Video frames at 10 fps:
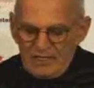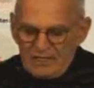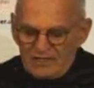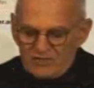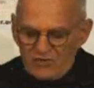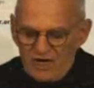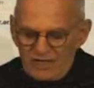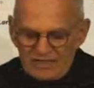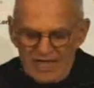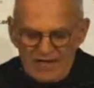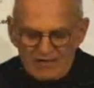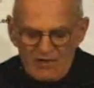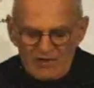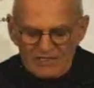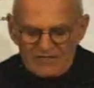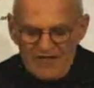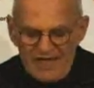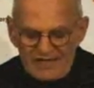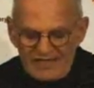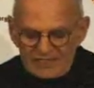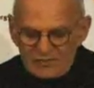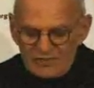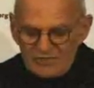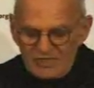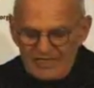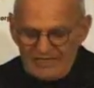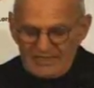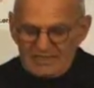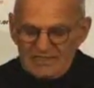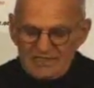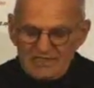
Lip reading: The drug, now known as Videx, was released.